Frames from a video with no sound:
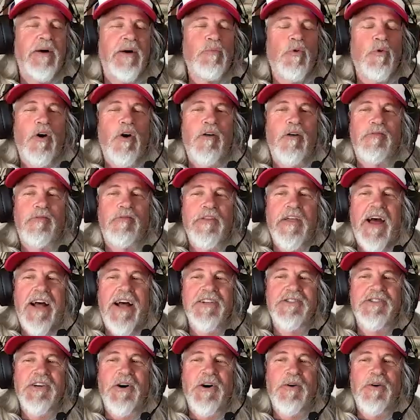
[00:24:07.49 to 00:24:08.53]
We're all for
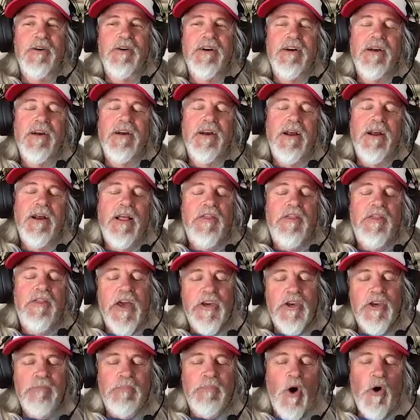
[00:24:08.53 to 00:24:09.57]
that. So
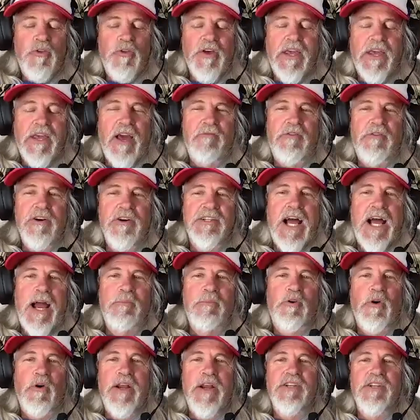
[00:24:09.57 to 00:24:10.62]
thank you both again for your time.
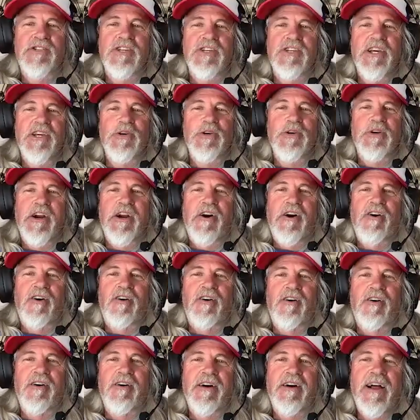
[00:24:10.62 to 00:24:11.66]
Great seeing you,
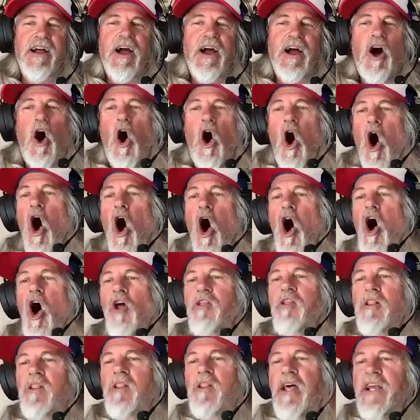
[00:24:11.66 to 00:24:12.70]
Carol. All
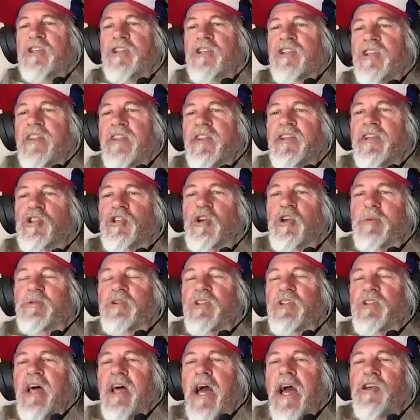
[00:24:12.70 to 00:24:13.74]
the links in the
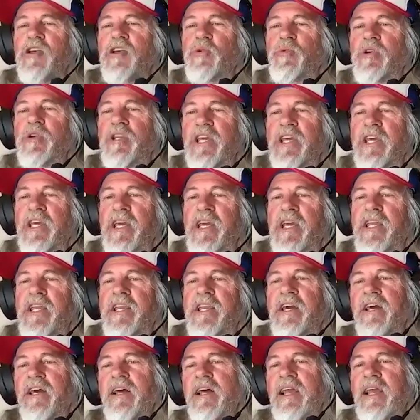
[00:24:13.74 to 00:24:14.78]
description that you need.
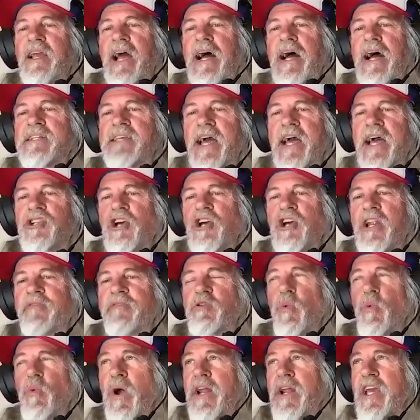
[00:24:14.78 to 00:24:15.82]
Contact Jenna if
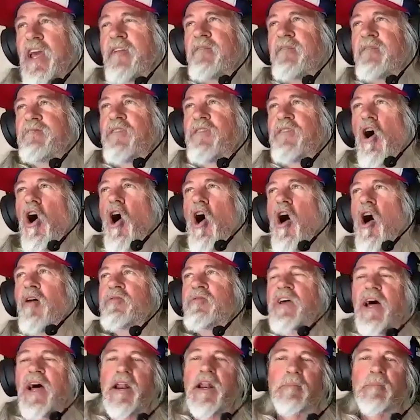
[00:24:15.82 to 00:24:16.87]
you want to get involved
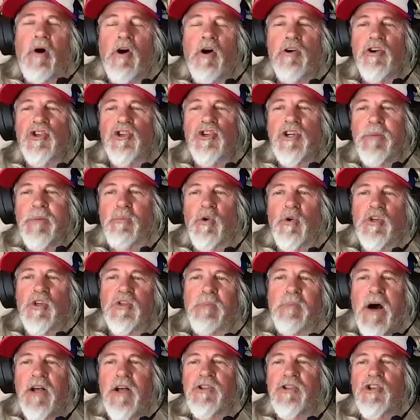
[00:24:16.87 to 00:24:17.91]
in a partnership or
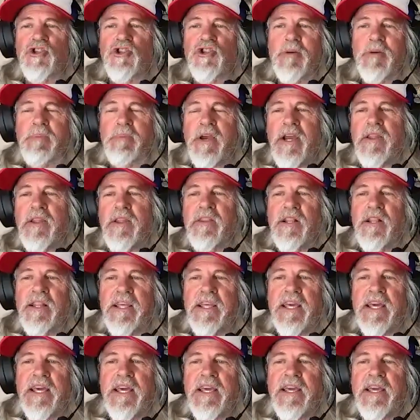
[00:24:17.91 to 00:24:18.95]
sponsorship in the
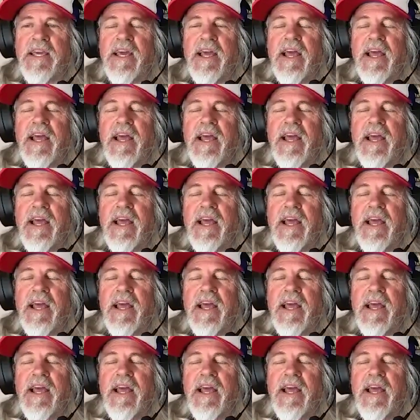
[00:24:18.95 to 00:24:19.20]
league.